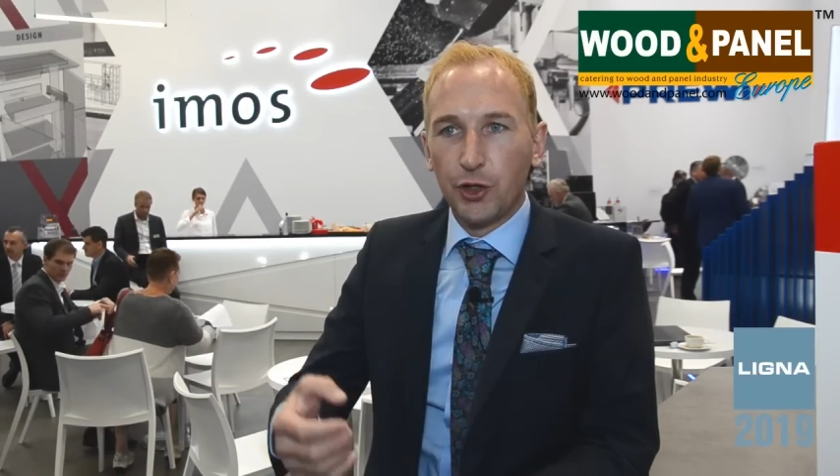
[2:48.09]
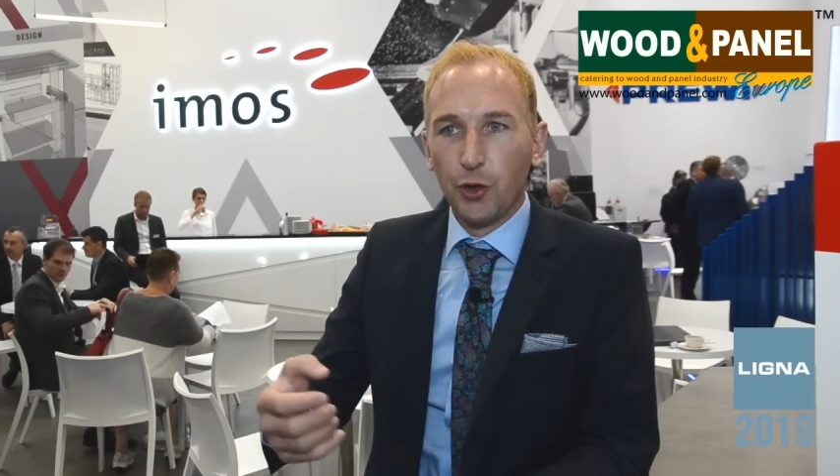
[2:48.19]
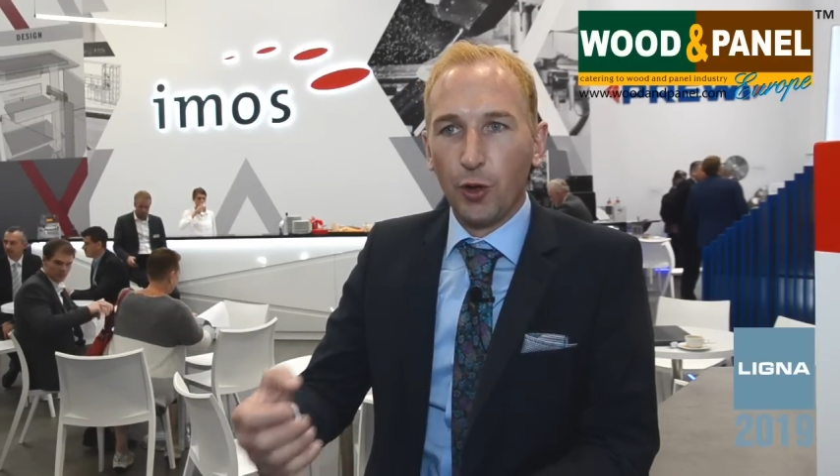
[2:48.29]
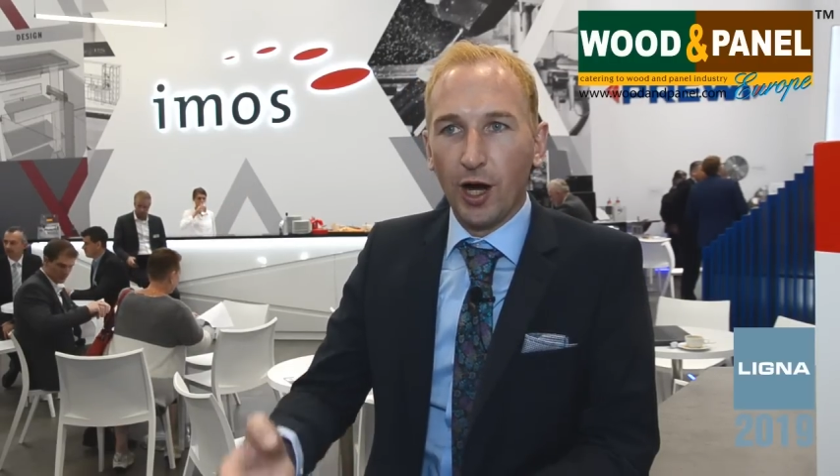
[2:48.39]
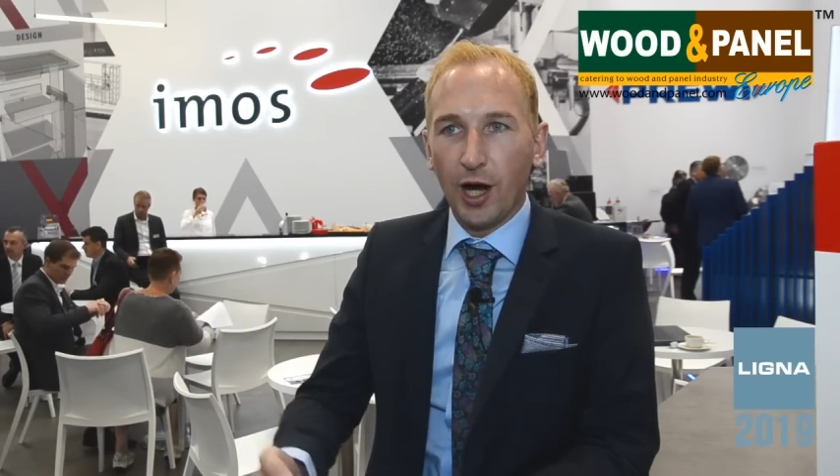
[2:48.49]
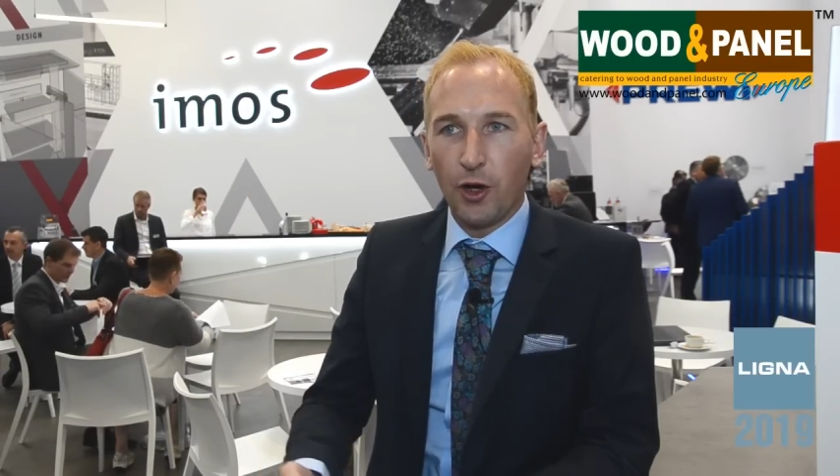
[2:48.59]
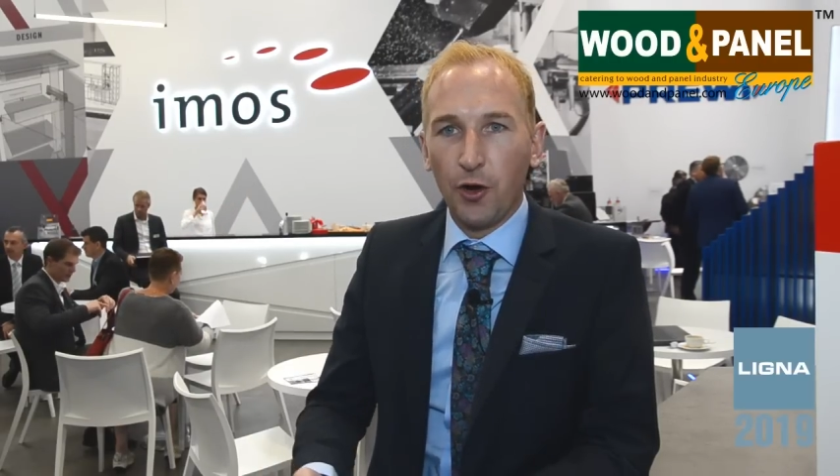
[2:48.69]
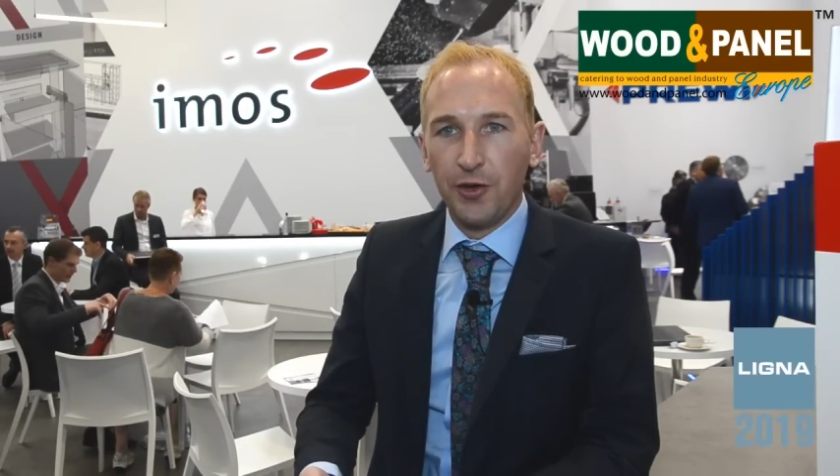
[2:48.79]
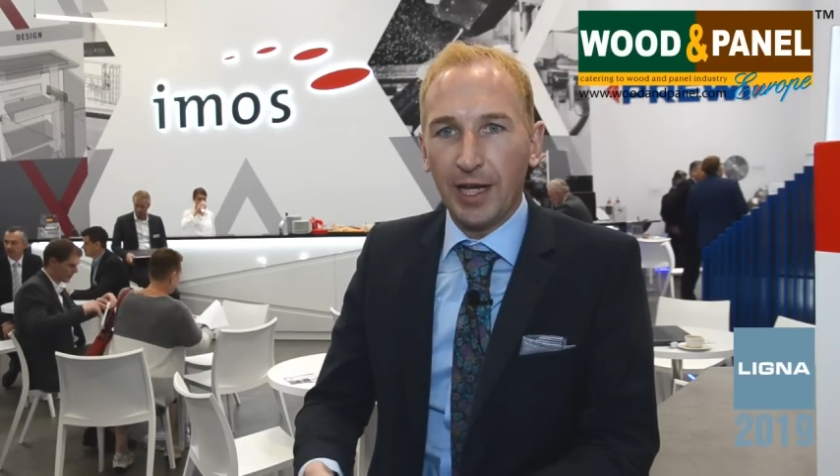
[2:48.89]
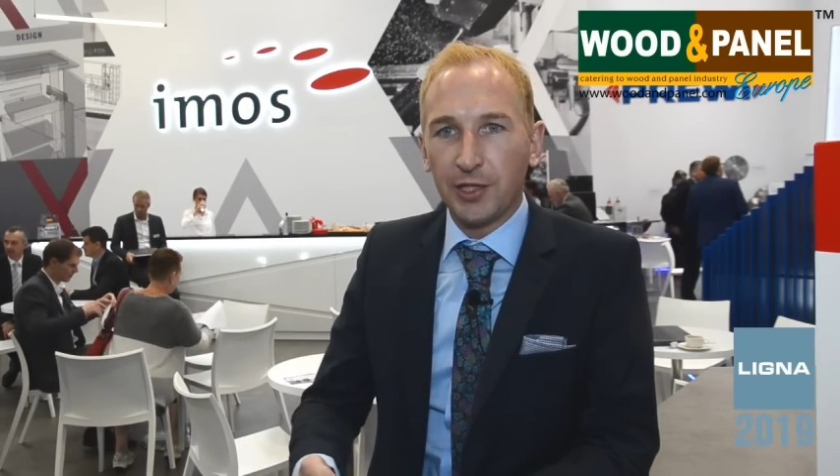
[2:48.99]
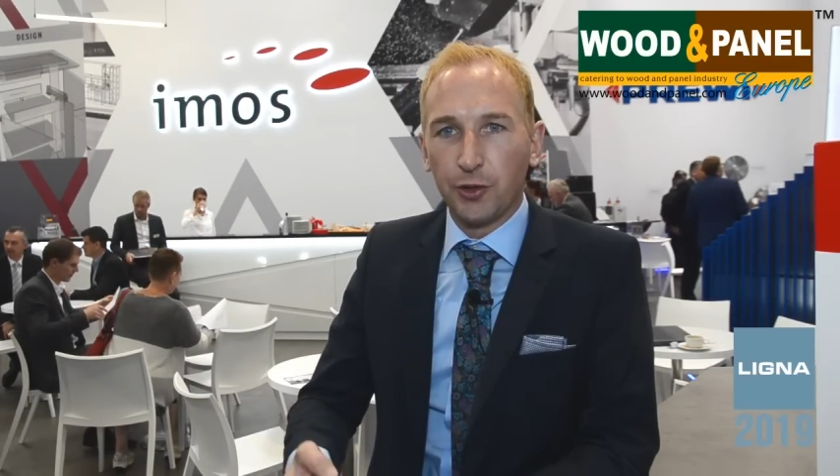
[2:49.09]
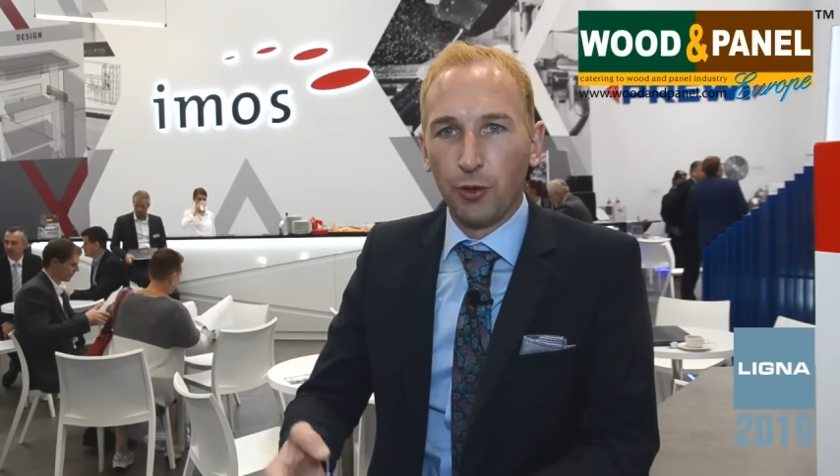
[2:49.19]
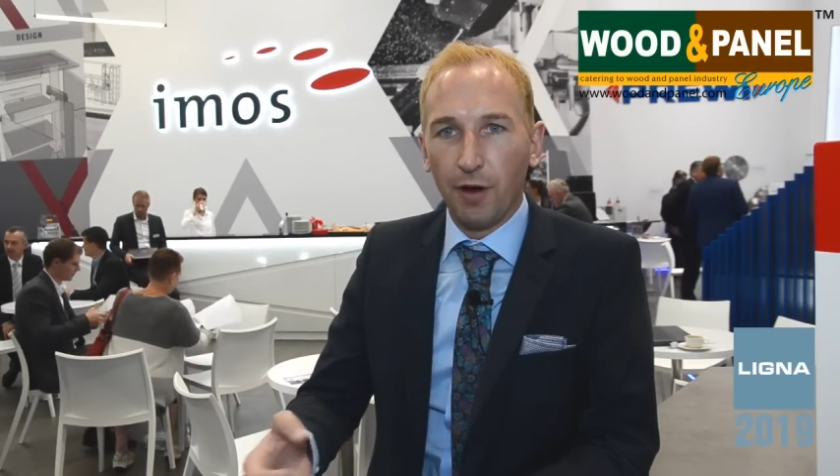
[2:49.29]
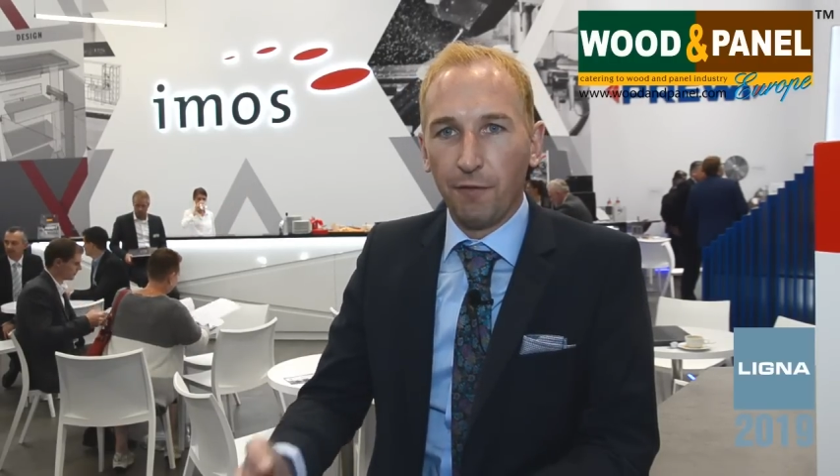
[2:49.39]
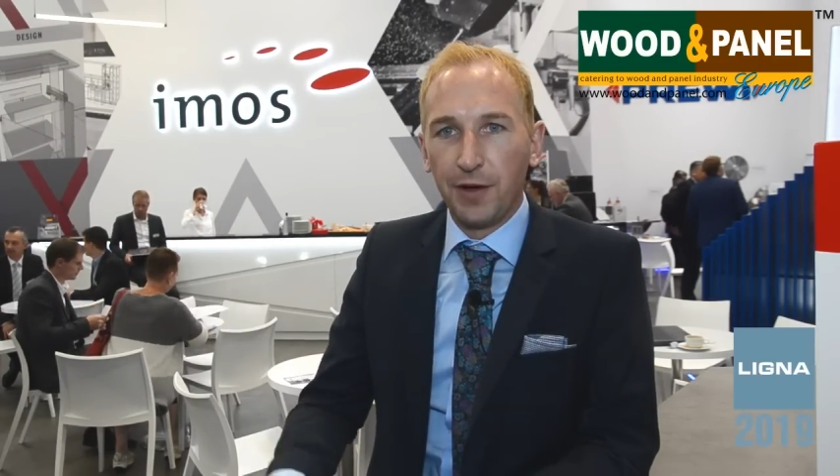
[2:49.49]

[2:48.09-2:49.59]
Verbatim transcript: to uh, connect to uh,